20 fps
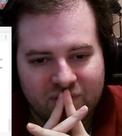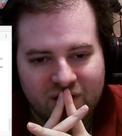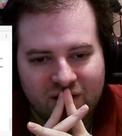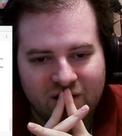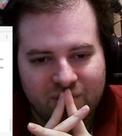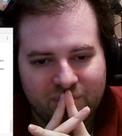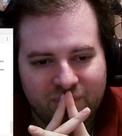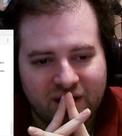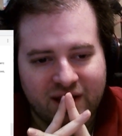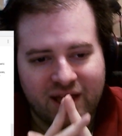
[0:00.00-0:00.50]

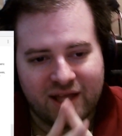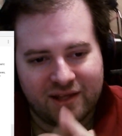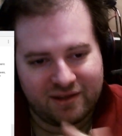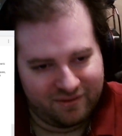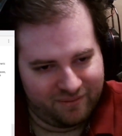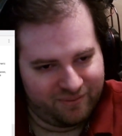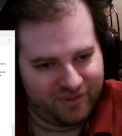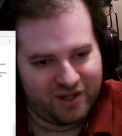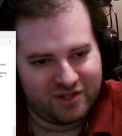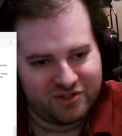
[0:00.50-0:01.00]
But
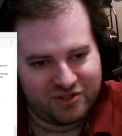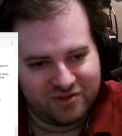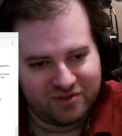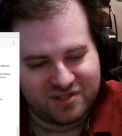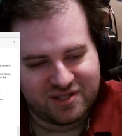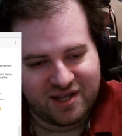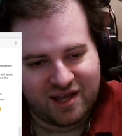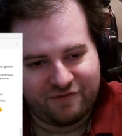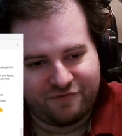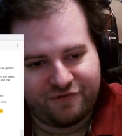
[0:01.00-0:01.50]
again, but as you
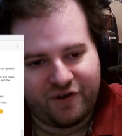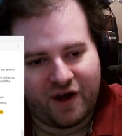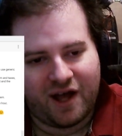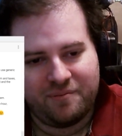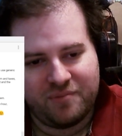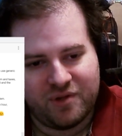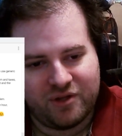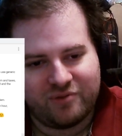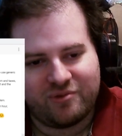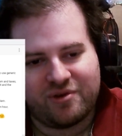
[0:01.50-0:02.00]
said, $5
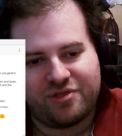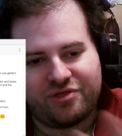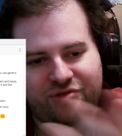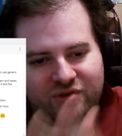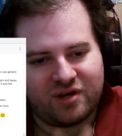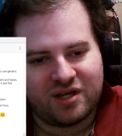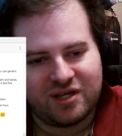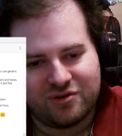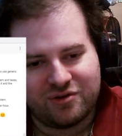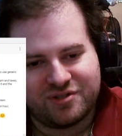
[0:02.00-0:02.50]
million with
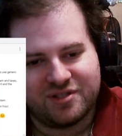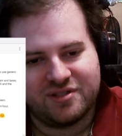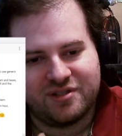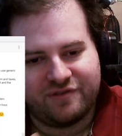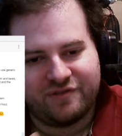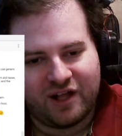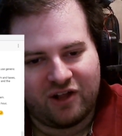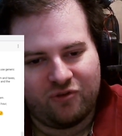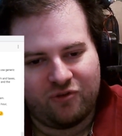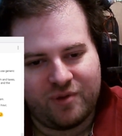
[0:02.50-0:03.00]
3 years in
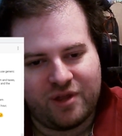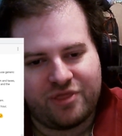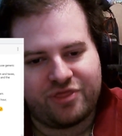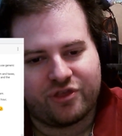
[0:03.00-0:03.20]
development,